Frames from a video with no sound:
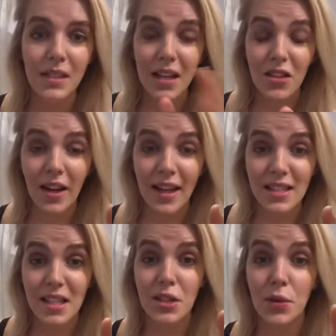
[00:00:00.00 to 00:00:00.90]
TikTok
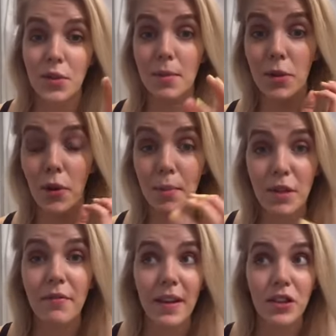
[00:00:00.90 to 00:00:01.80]
has this new
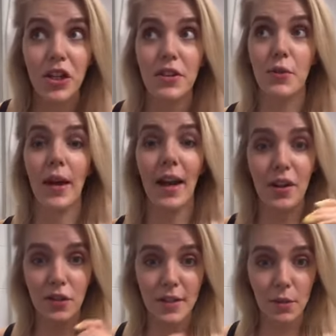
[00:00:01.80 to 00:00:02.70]
subscription feature, so you can
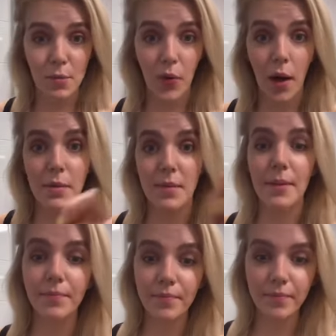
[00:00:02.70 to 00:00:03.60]
actually subscribe to
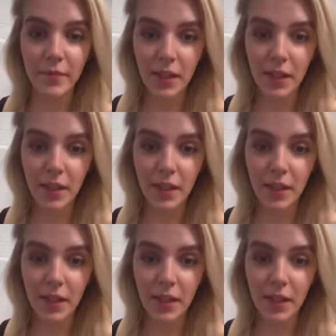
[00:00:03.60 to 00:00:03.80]
me.